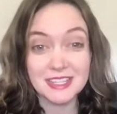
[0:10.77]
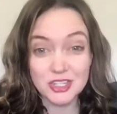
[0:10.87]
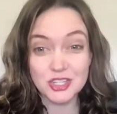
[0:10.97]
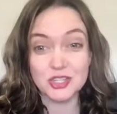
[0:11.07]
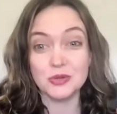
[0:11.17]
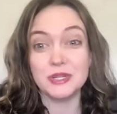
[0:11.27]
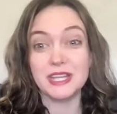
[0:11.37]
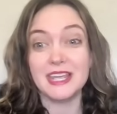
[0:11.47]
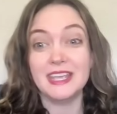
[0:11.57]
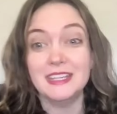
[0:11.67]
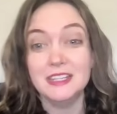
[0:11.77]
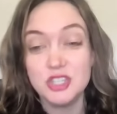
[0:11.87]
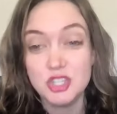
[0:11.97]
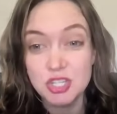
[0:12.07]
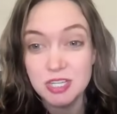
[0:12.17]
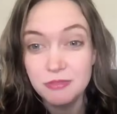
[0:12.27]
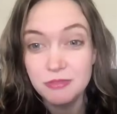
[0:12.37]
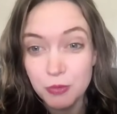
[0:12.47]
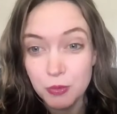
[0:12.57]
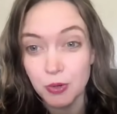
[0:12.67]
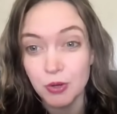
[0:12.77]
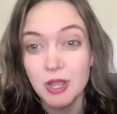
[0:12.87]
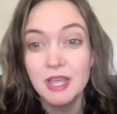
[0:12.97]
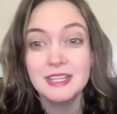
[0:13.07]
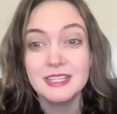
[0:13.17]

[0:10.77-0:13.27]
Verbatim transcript: issued a G four